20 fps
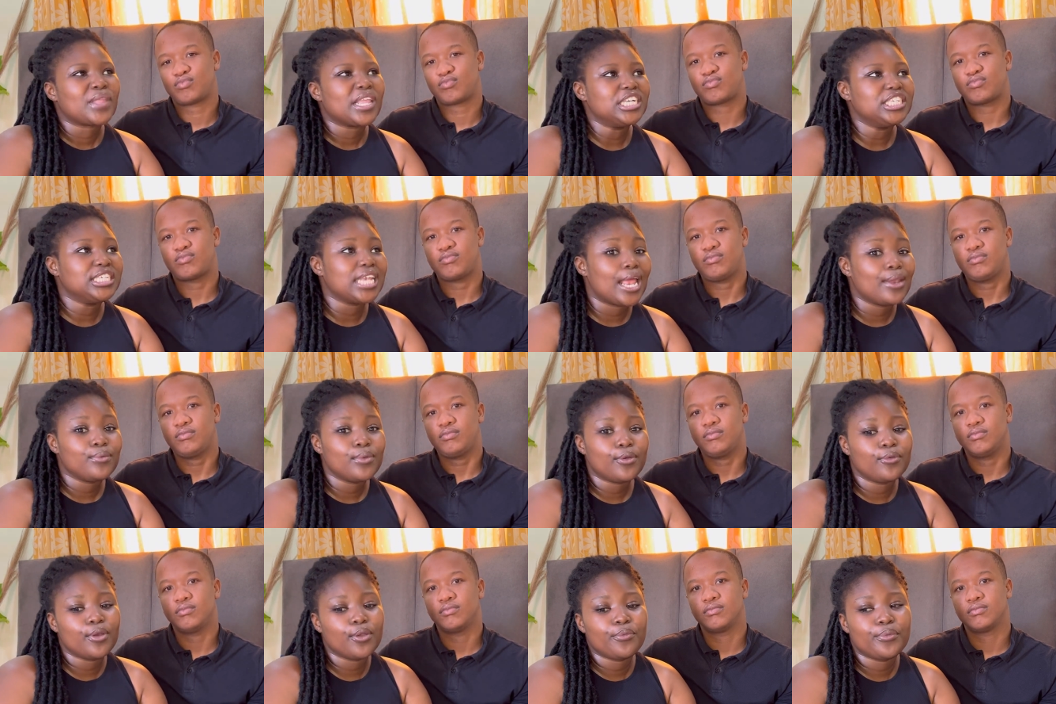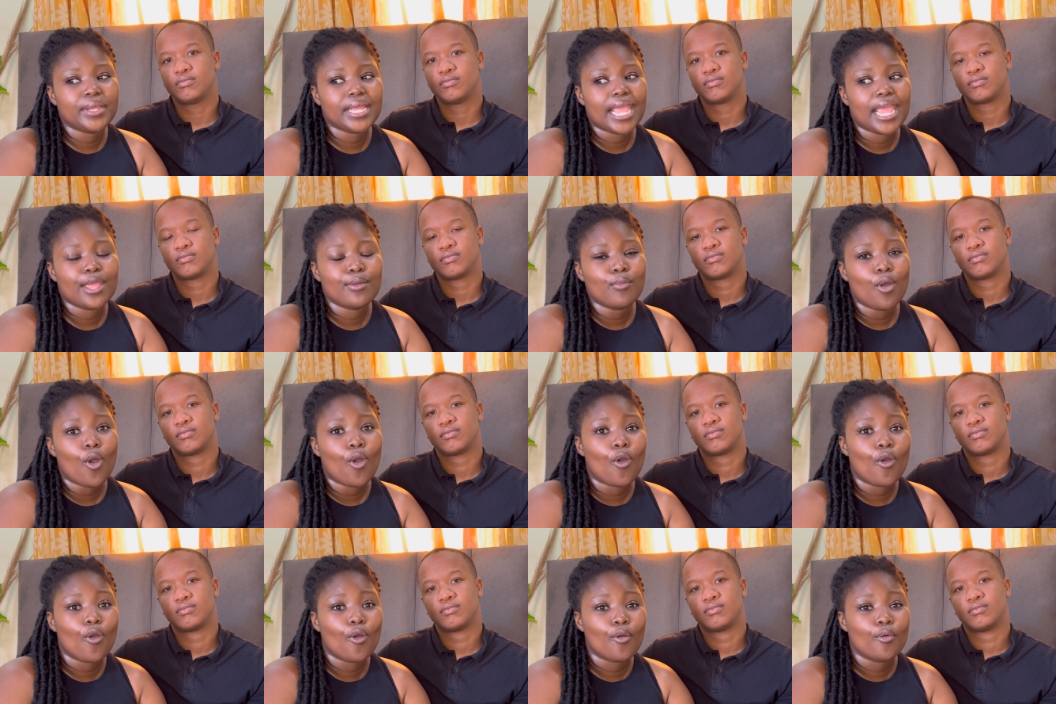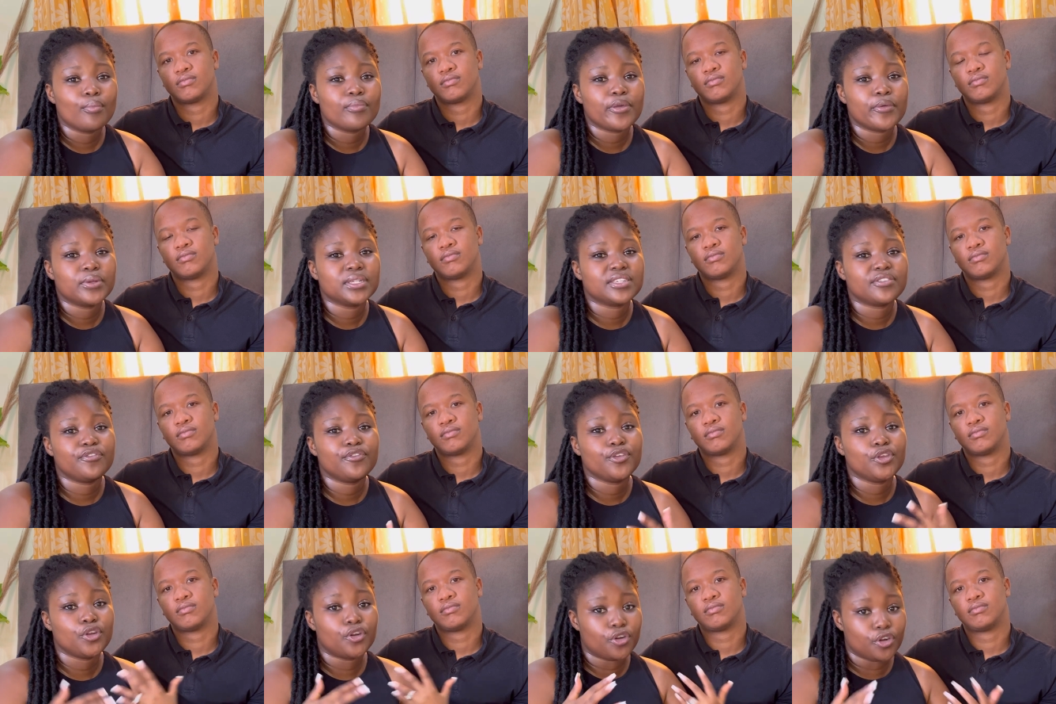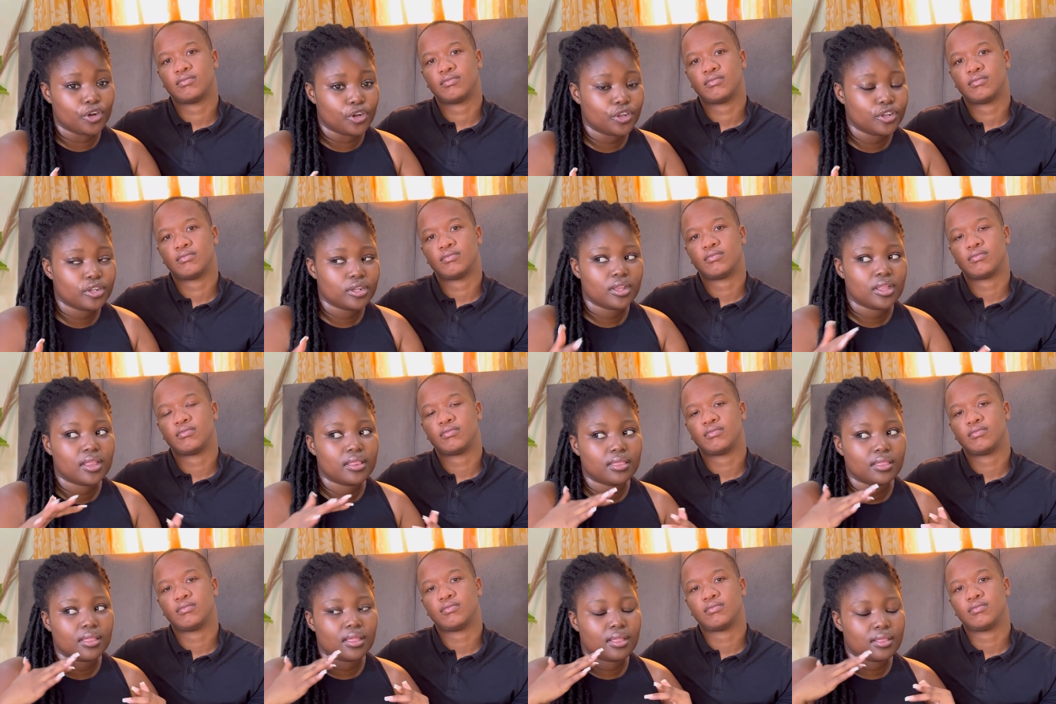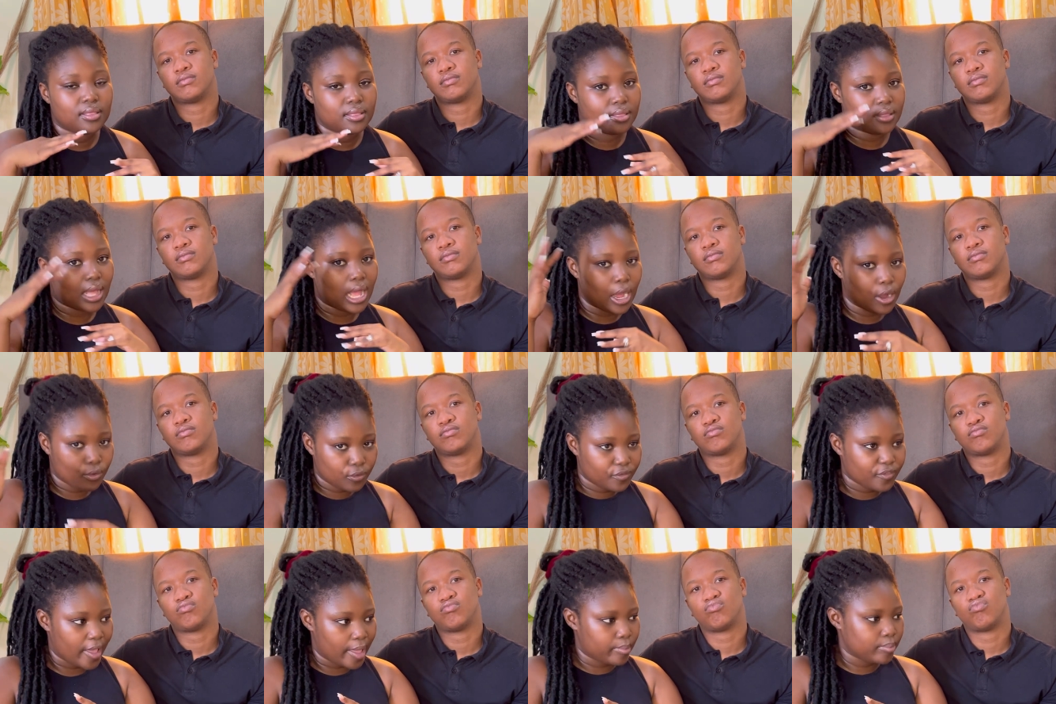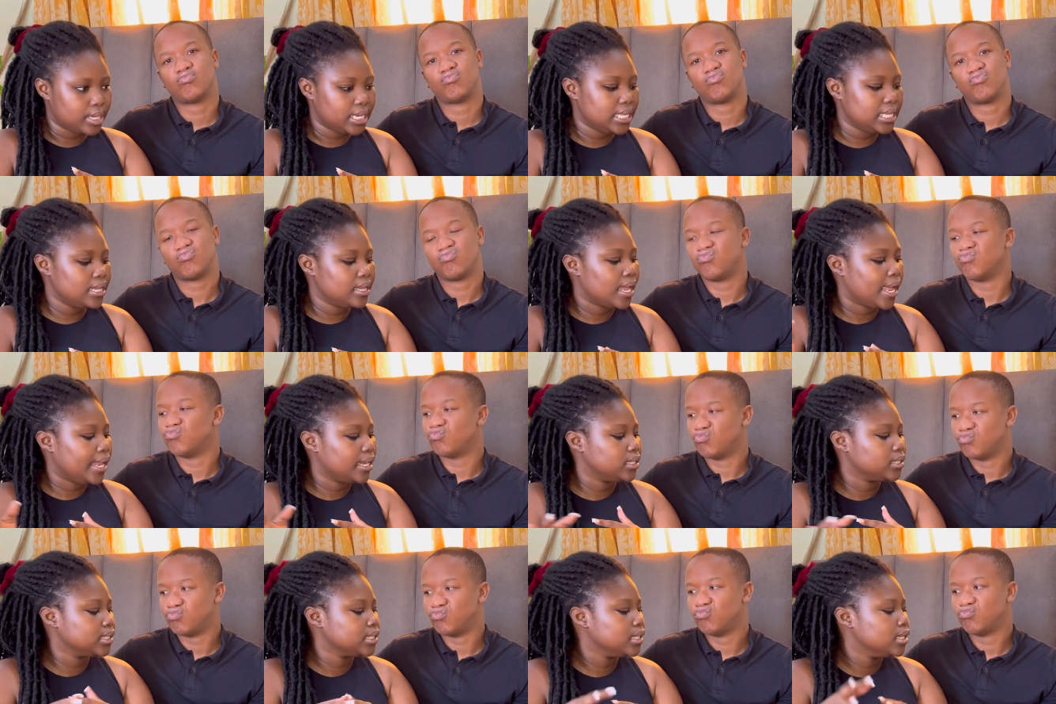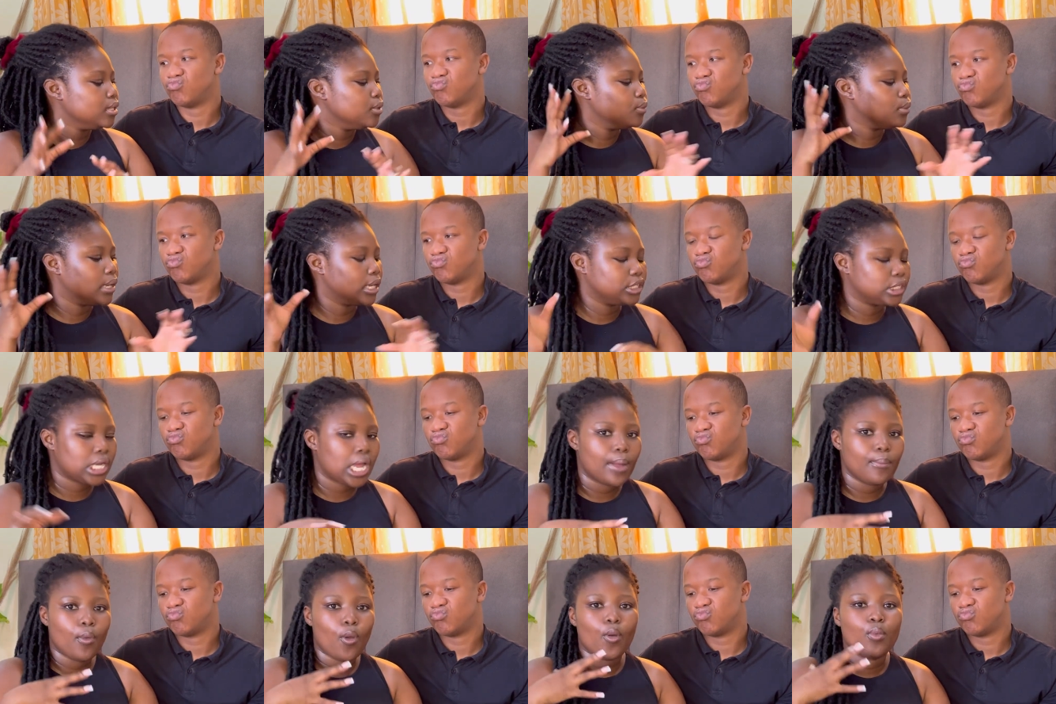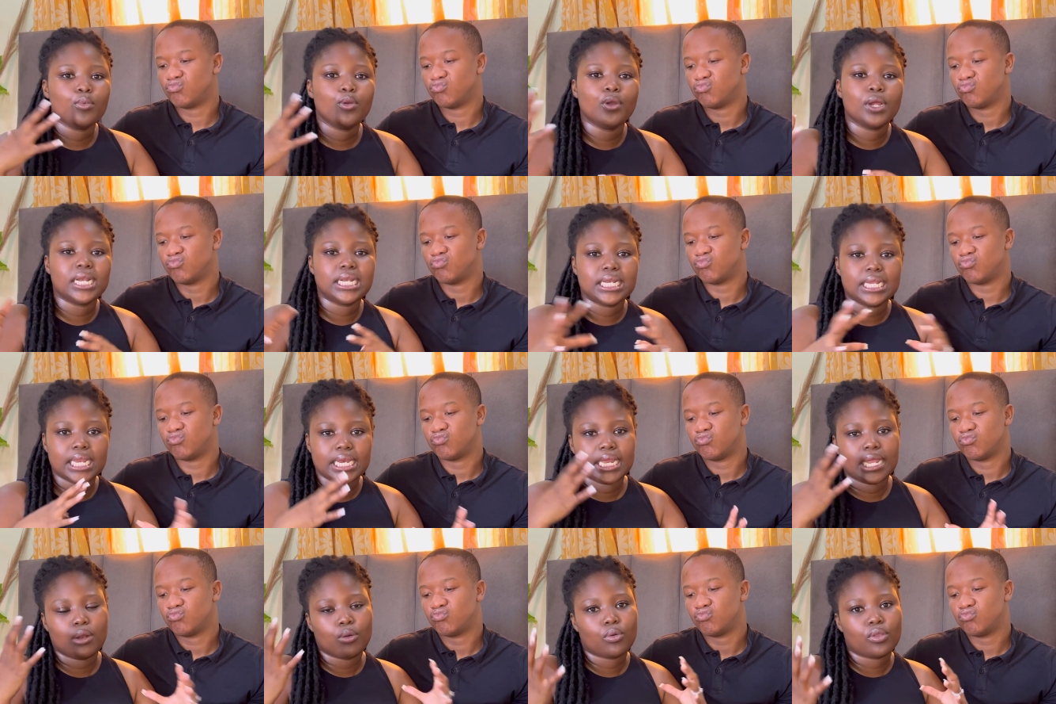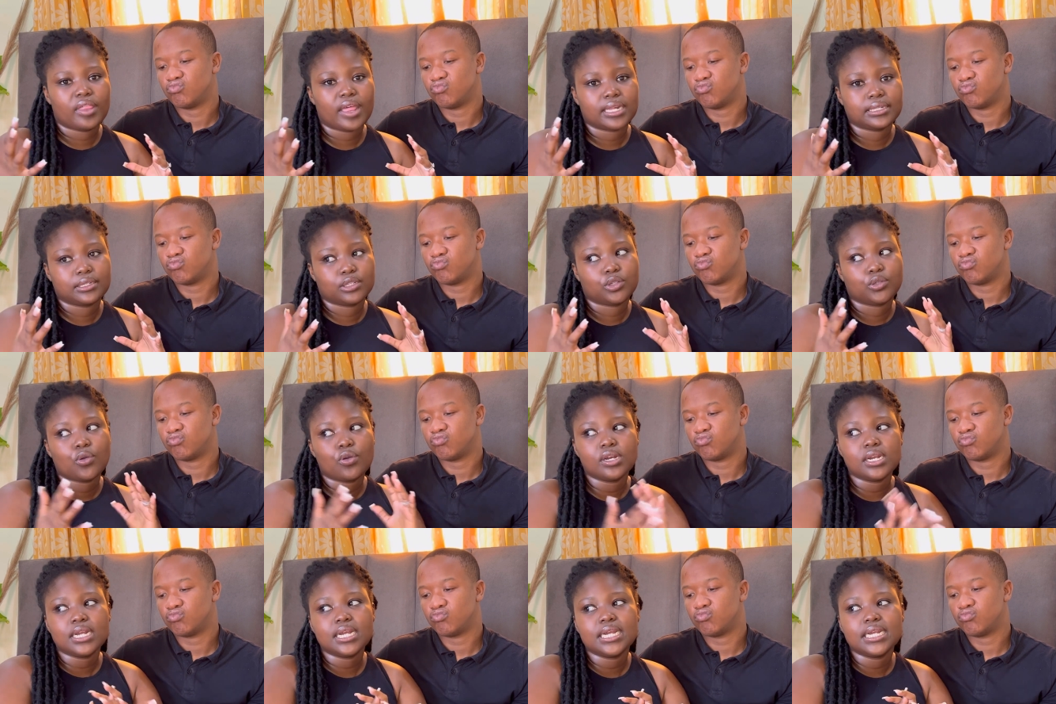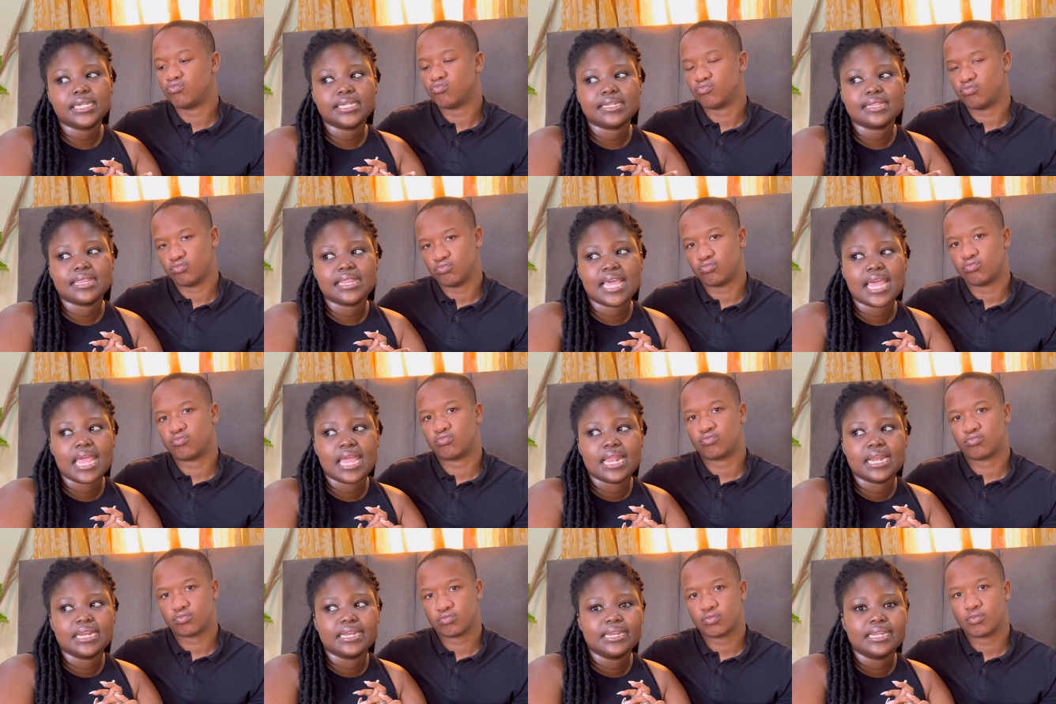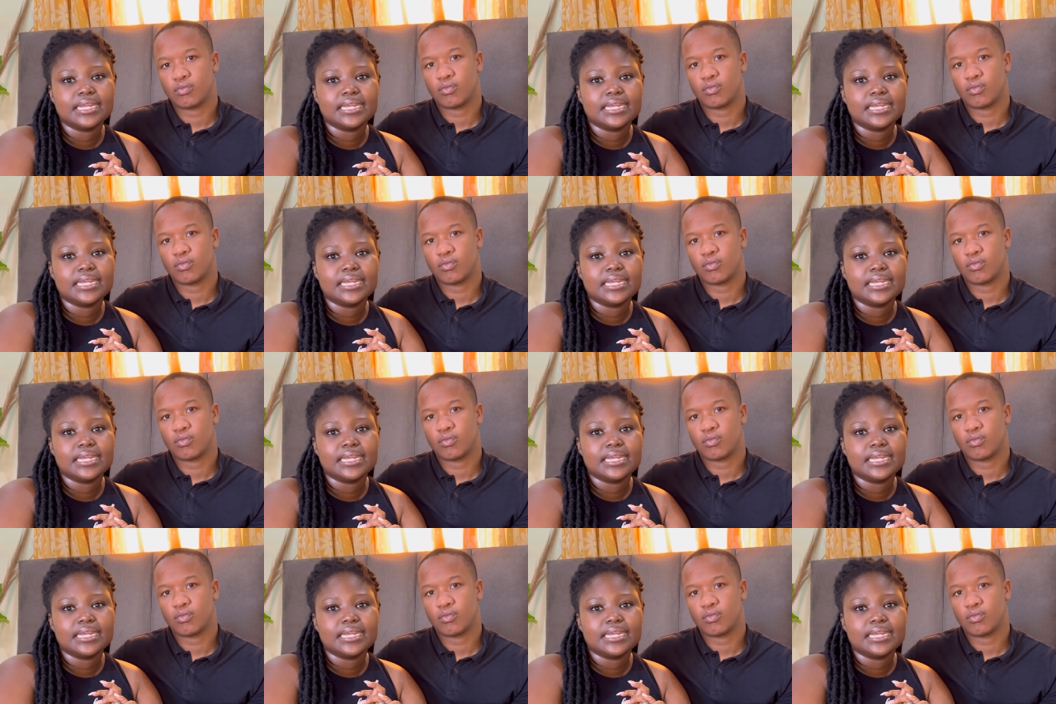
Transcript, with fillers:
Speaker 1: January we came home. There was a funeral in, in our family, and we had to come home quickly and get all that sorted, and then.